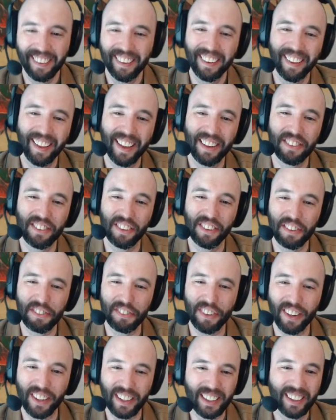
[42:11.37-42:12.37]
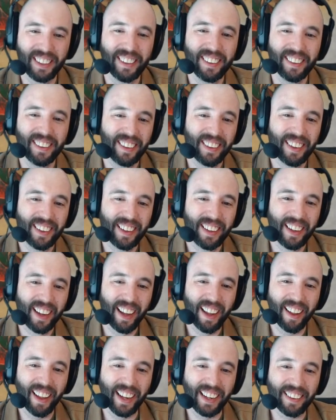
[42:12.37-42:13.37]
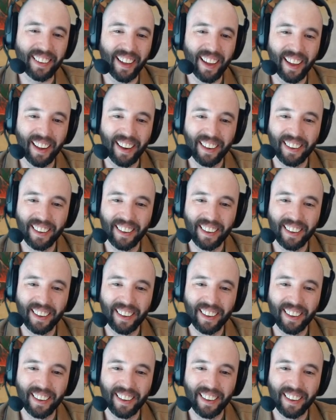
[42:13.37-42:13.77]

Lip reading: That's really funny. I like that.